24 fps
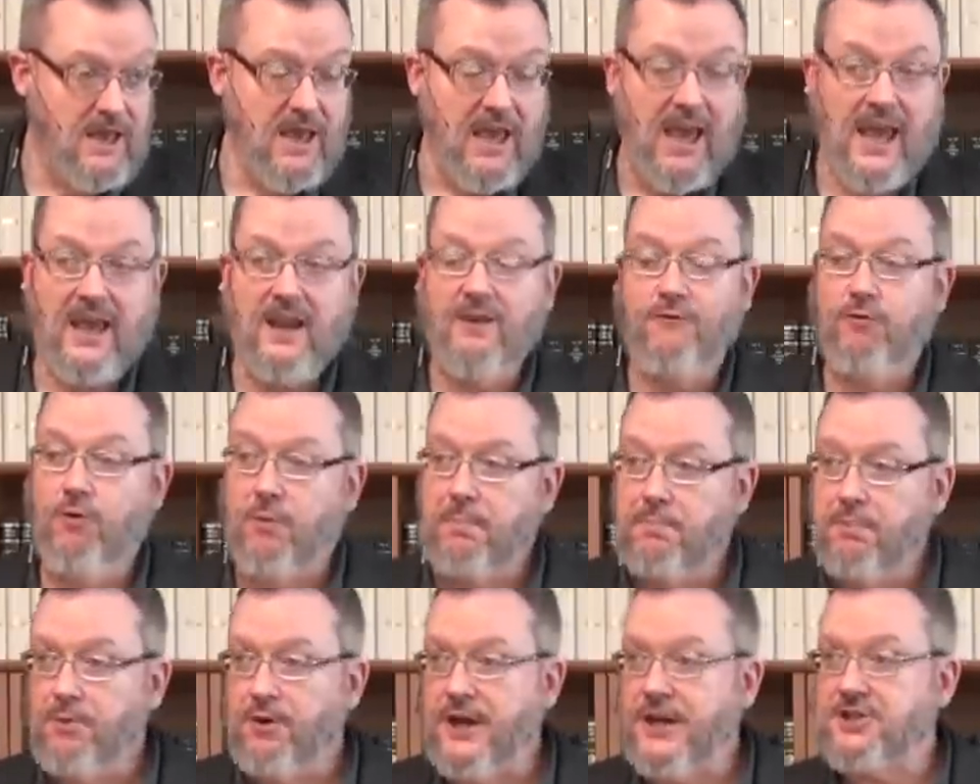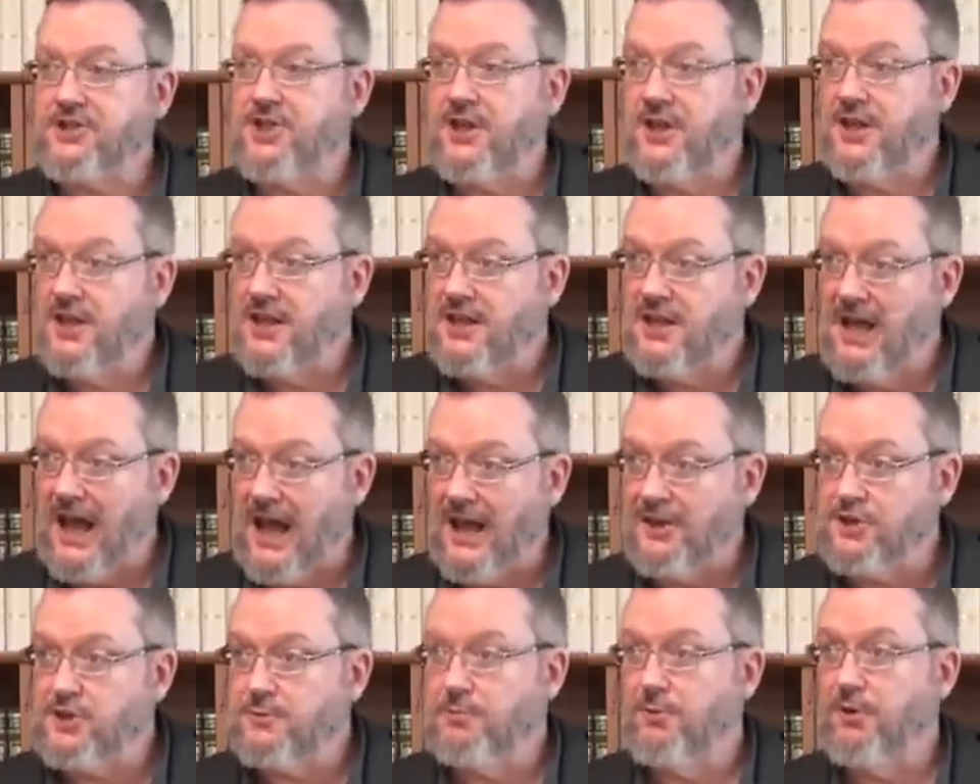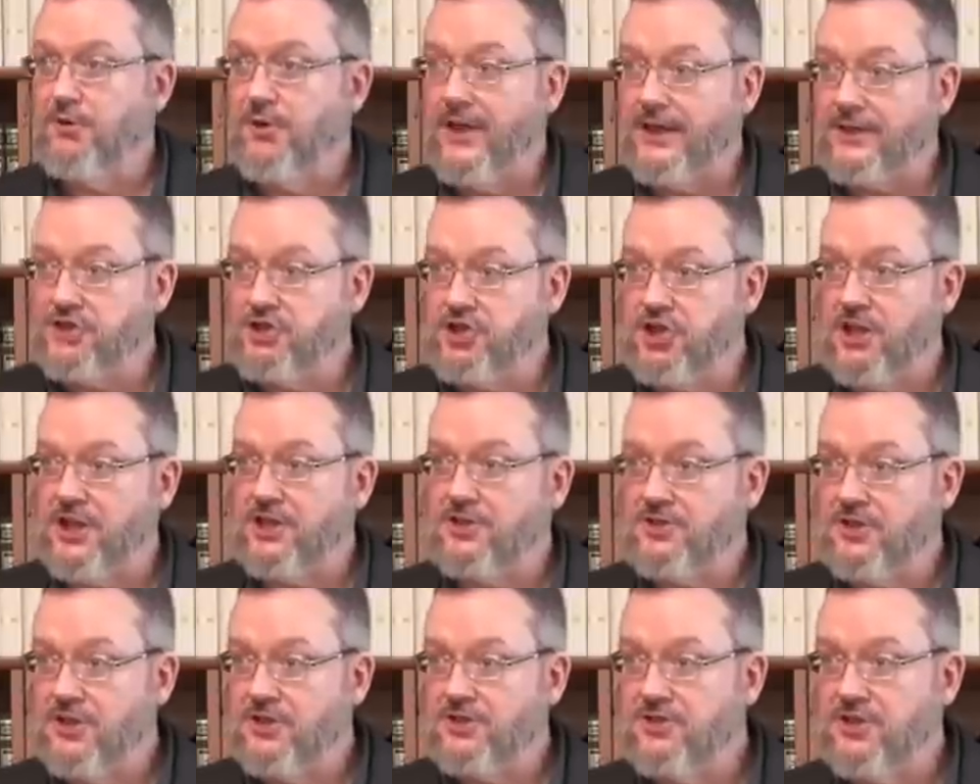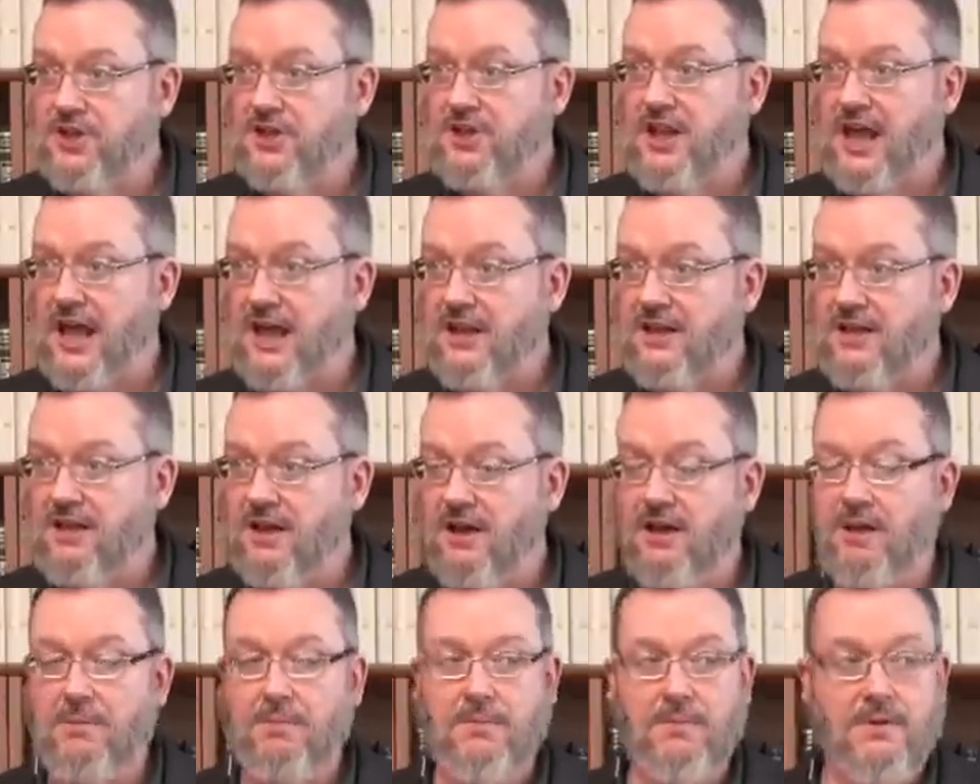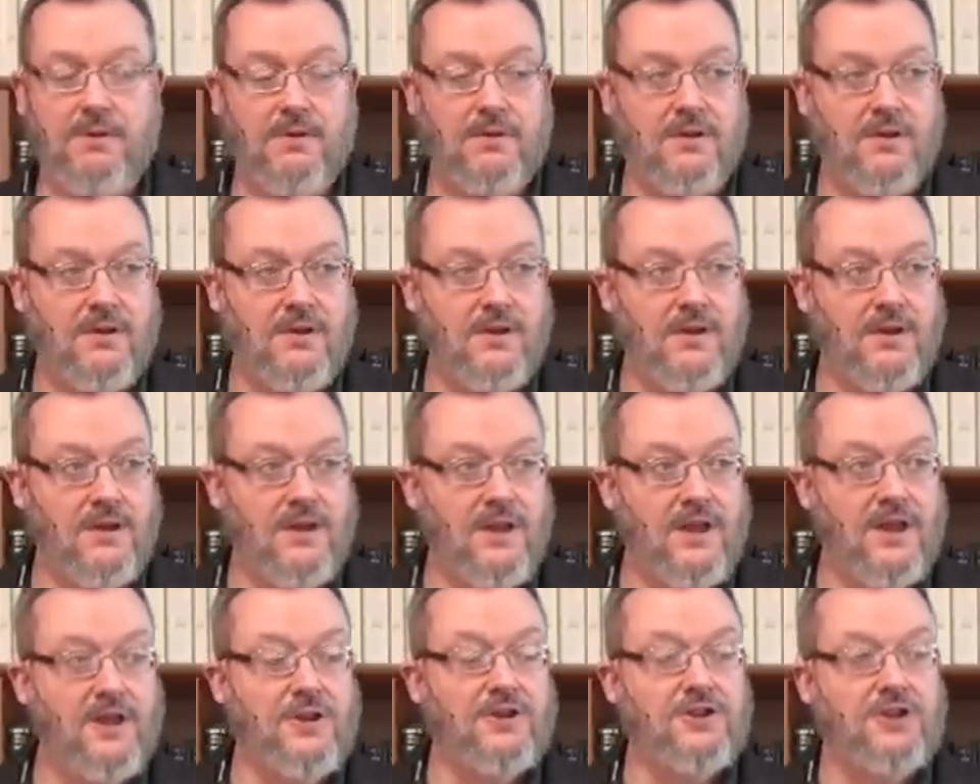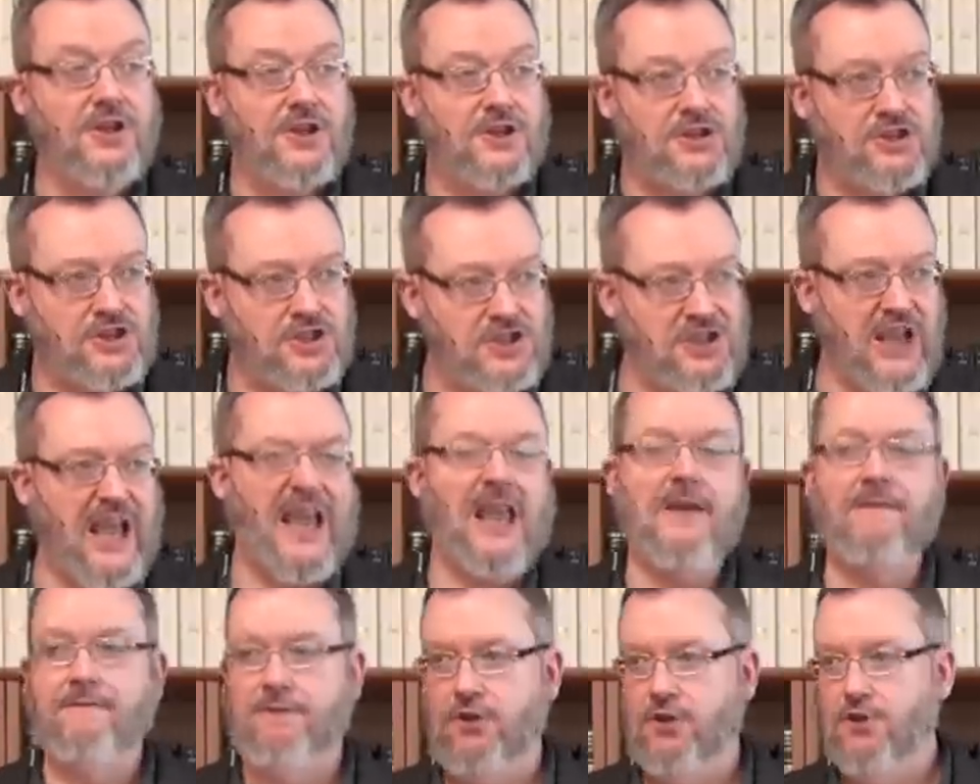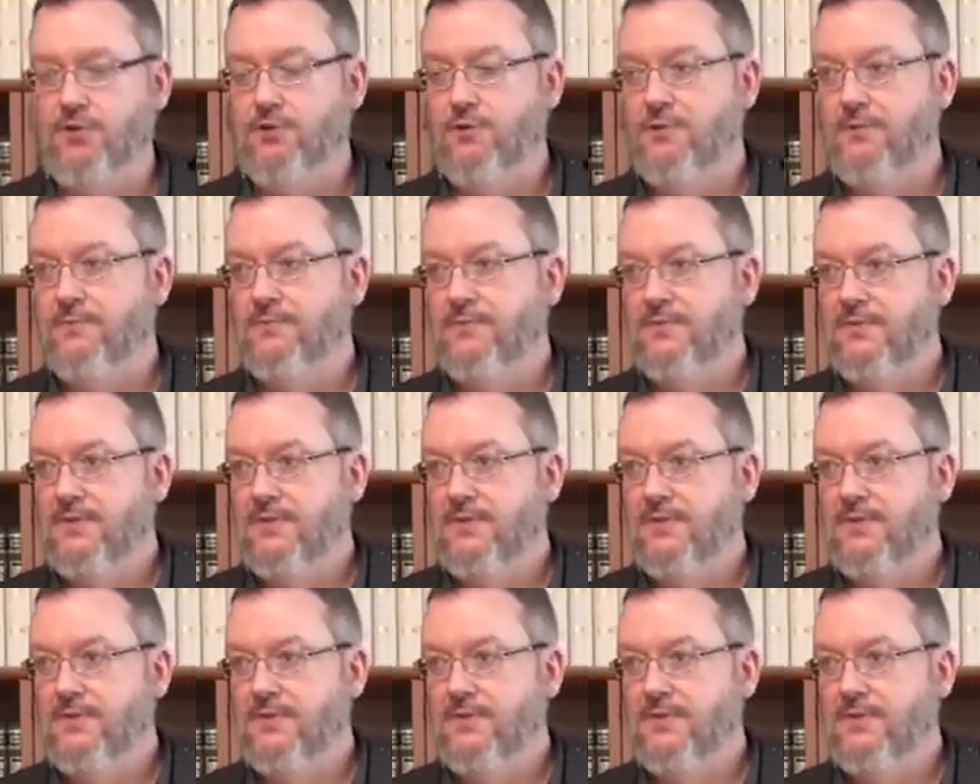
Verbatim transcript: And if we're preaching a gospel that Jesus did not come to save you